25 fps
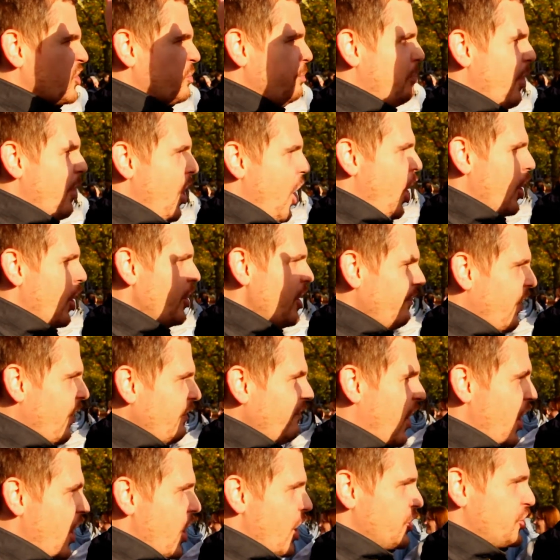was born of
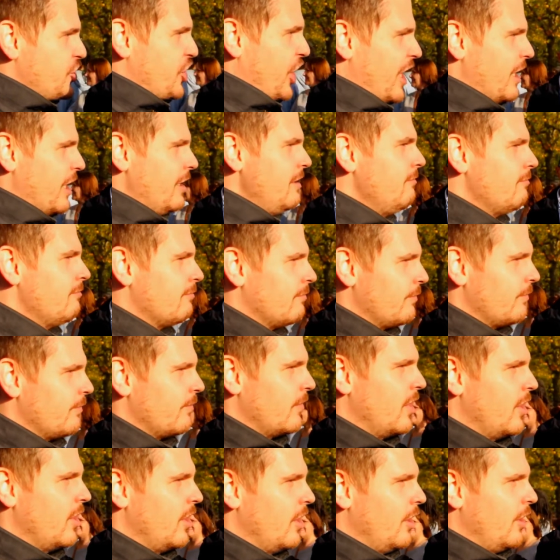a virgin,
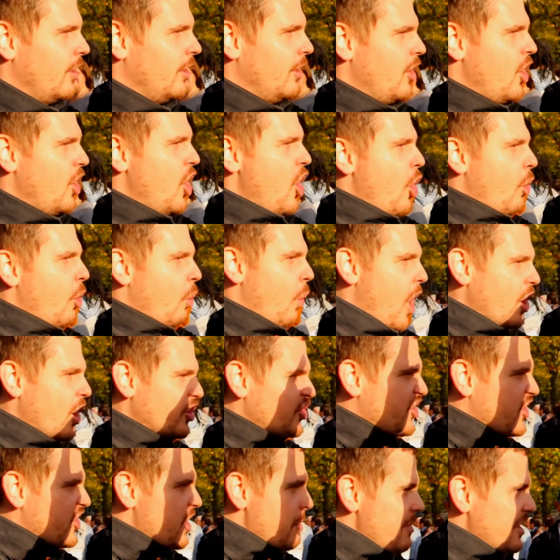
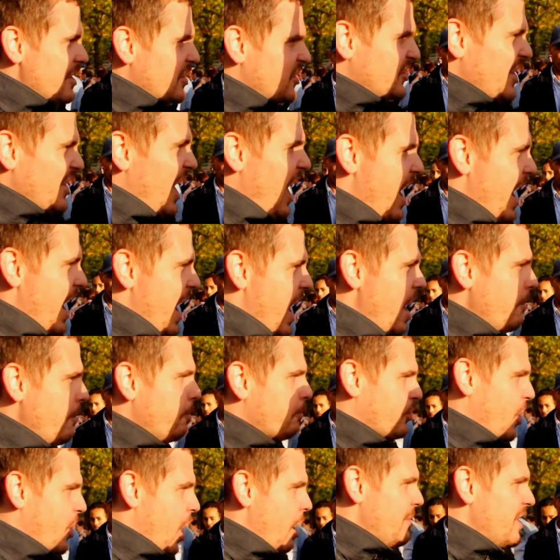was the Messiah
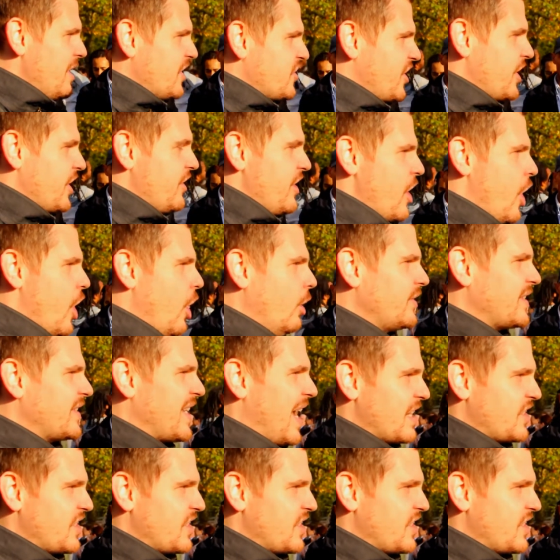promised in the Old